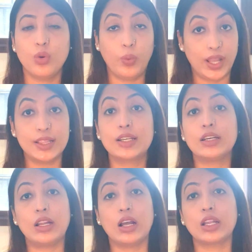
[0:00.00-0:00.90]
While the
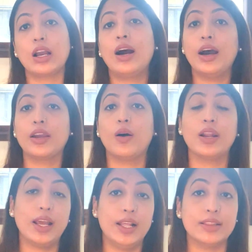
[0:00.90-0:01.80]
Karnataka High
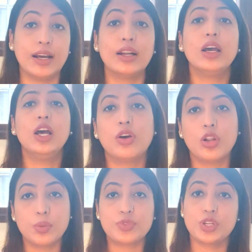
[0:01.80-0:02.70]
Court held that
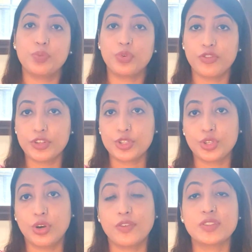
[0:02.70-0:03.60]
non-obstant
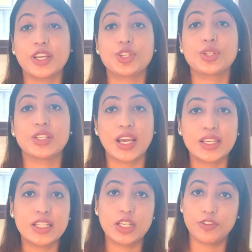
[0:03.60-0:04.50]
provision of Section
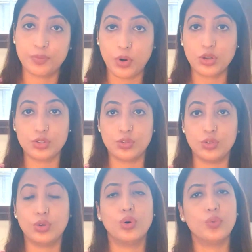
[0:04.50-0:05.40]
19 of
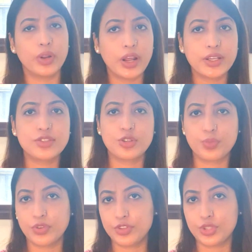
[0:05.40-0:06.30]
POCSO overrides the
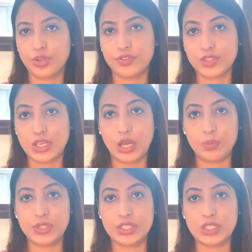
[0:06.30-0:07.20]
provision of
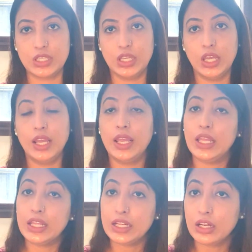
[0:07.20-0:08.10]
CRPC,
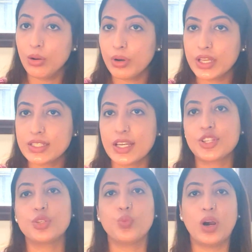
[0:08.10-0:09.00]
including
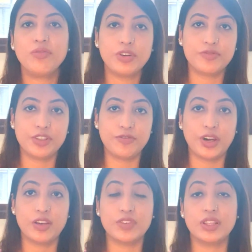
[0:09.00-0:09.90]
Section
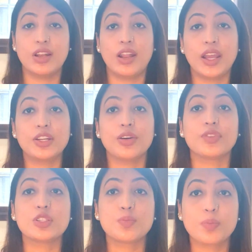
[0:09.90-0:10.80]
155 in the light of
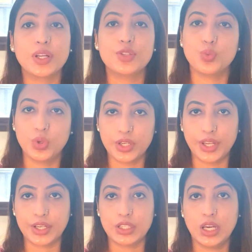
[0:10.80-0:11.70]
the split
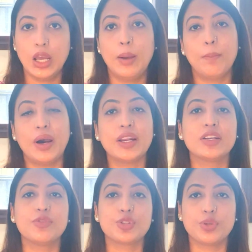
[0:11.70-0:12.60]
verdict by
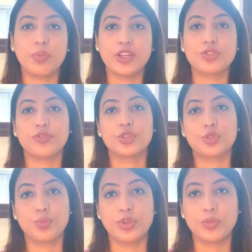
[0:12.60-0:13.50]
Division Bench of the
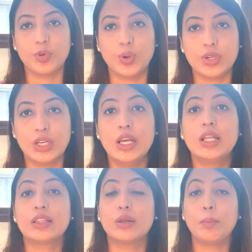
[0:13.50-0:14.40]
Supreme Court,
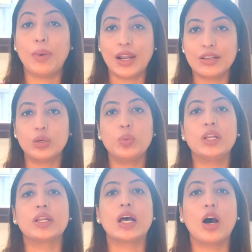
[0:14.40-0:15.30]
the matter
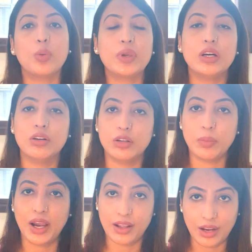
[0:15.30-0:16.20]
will now be heard
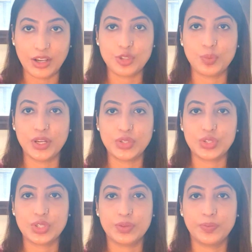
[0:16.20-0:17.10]
by a larger
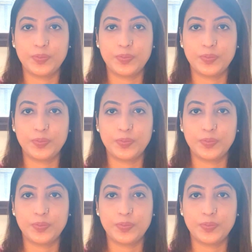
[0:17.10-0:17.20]
bench.